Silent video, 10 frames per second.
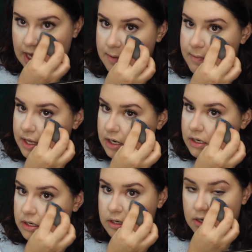keep it
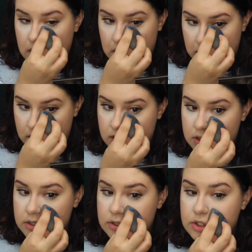
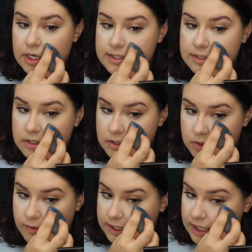just
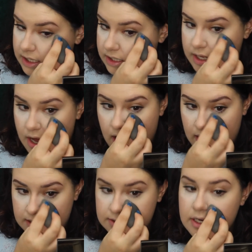directly under the
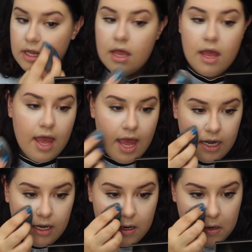eyes
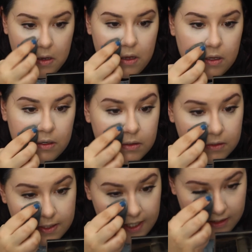and
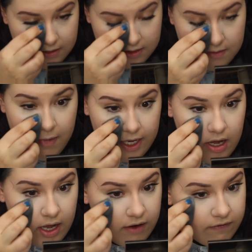down to my
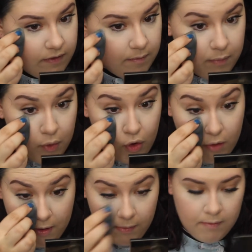kind of
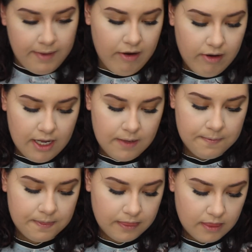pore problem area.
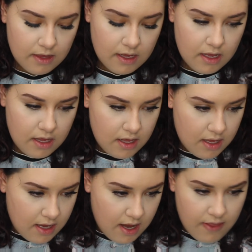
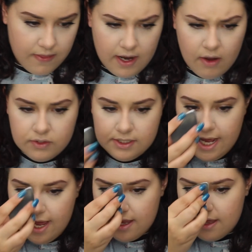And then I also
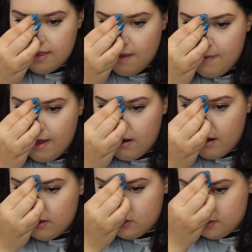take that
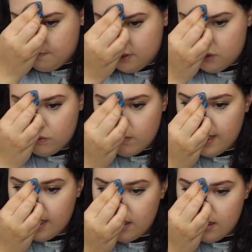powder just
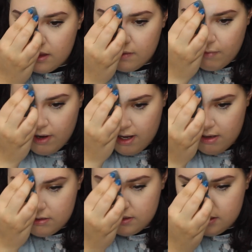between the
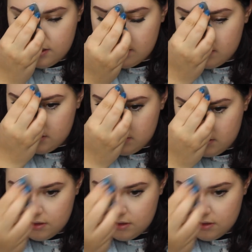brows